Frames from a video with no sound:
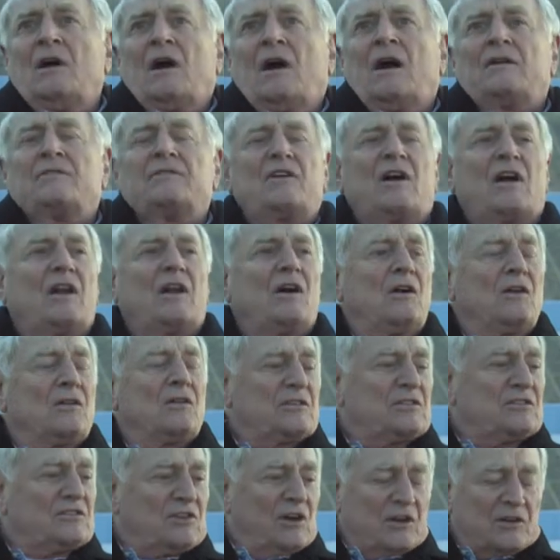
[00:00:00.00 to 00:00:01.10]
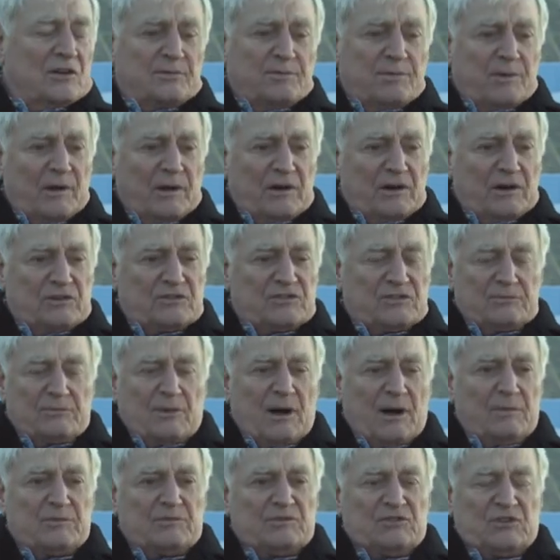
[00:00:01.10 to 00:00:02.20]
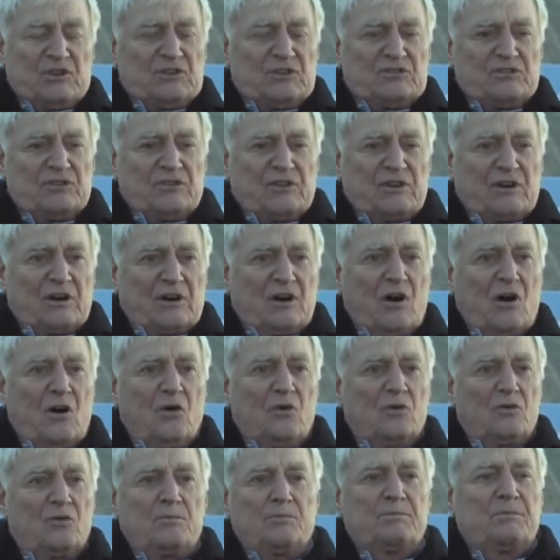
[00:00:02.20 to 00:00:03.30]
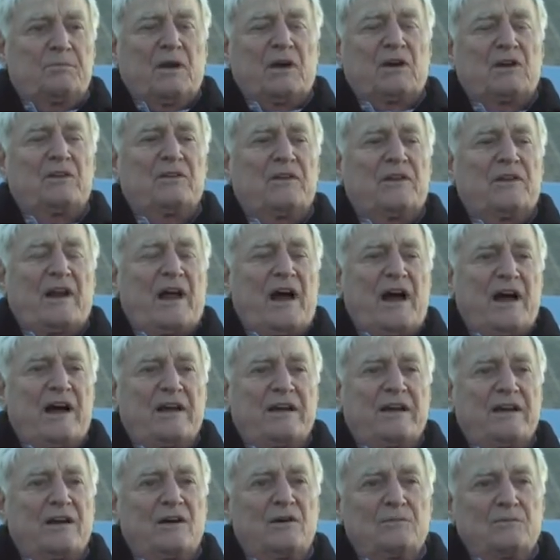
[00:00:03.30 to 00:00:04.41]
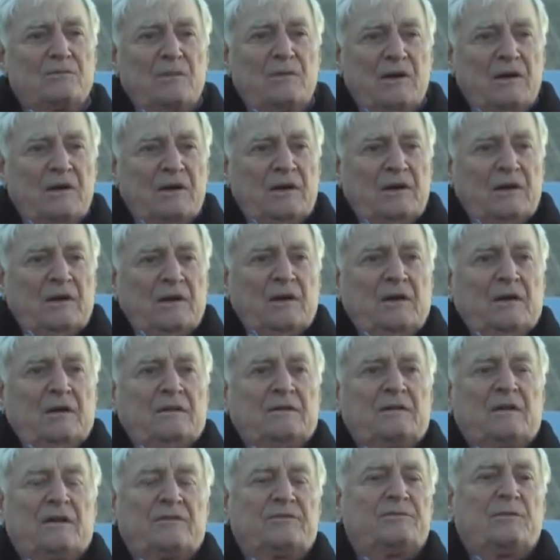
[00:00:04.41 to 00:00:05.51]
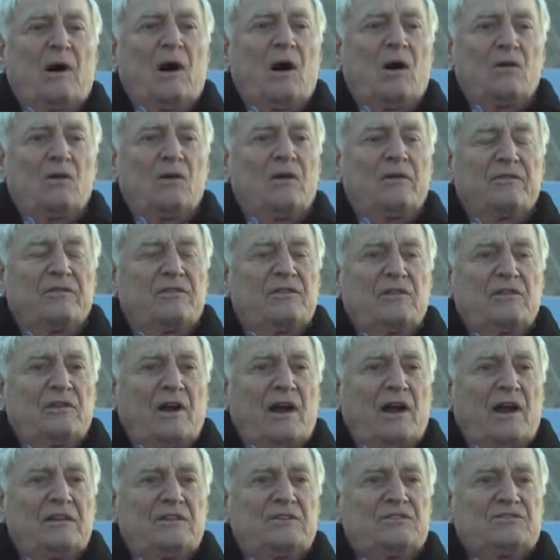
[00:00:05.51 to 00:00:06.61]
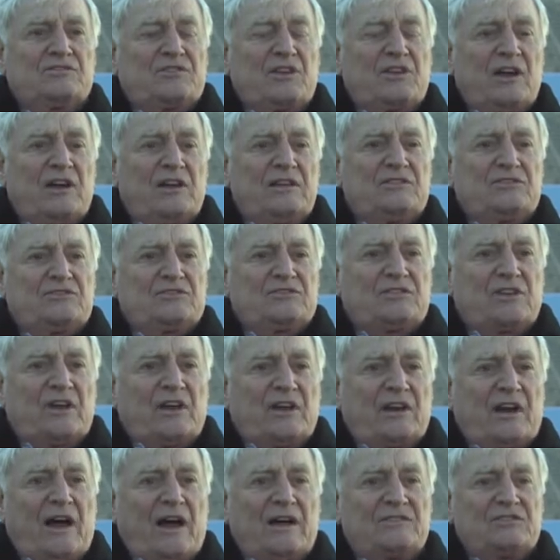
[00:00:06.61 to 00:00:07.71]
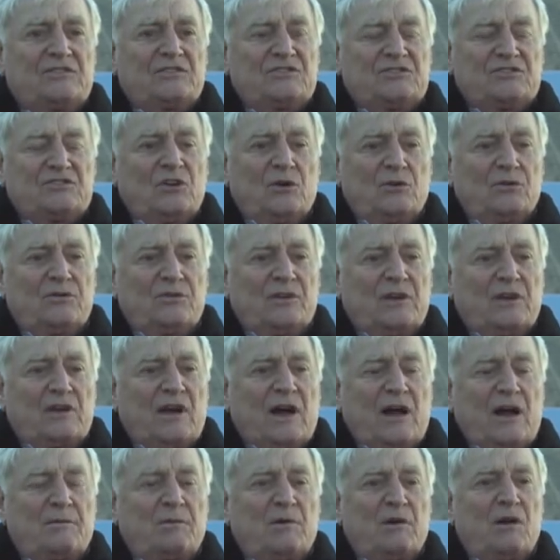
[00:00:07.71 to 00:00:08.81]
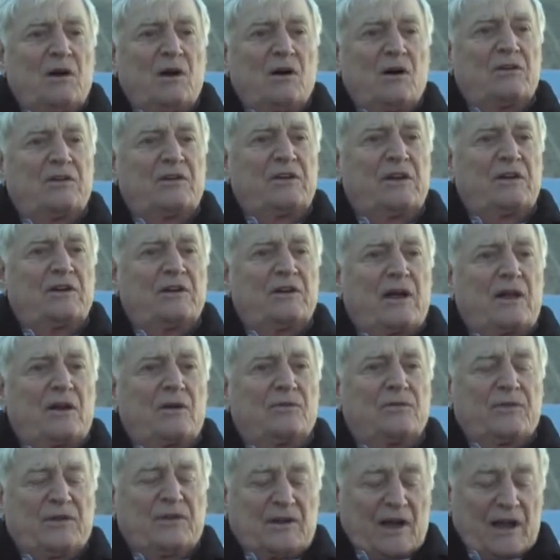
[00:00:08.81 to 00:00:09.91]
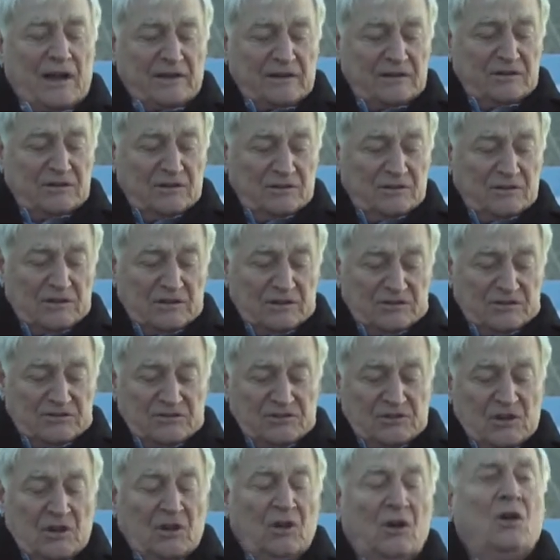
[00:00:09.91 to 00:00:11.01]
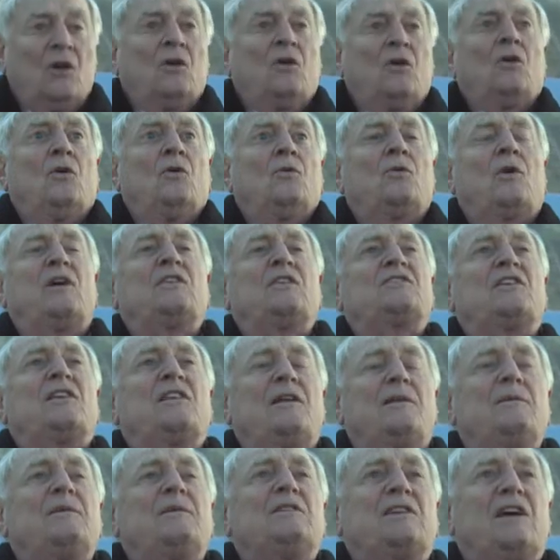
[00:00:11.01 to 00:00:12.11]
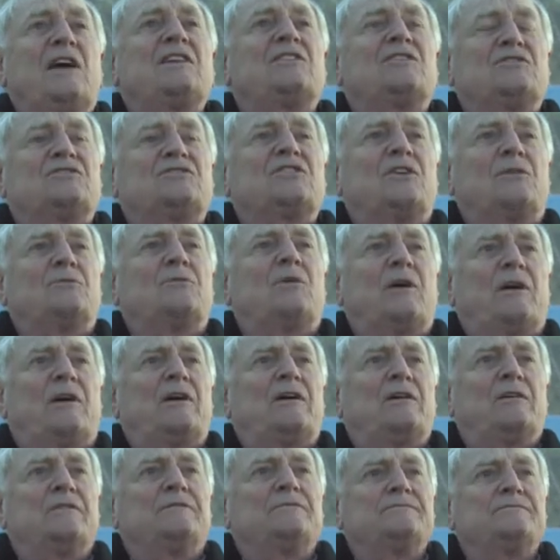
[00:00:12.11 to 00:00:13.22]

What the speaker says: I've got all these other players at my position. They're all bigger than I am. They're from all over the United States, and I just don't think I belong here. I don't think I can do this. Wade said, let me take you somewhere.